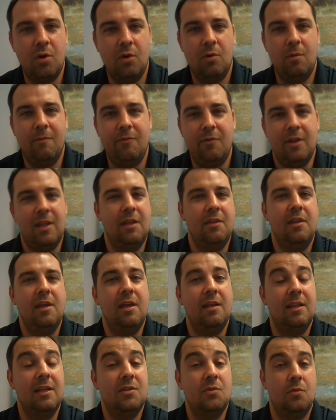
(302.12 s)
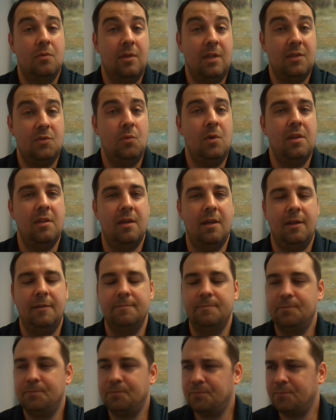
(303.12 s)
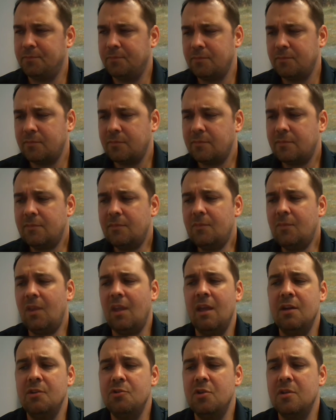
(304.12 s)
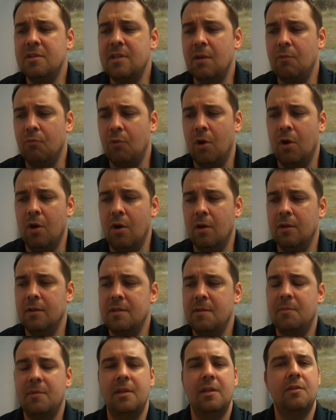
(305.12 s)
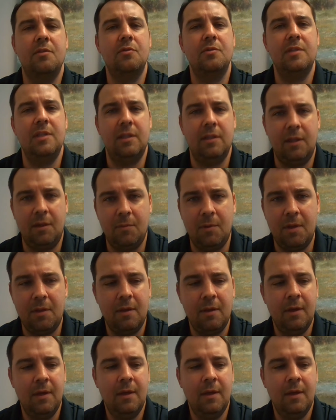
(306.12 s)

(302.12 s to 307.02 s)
group for that thing, that's one thing. I shouldn't say wrong, something that they're dealing with.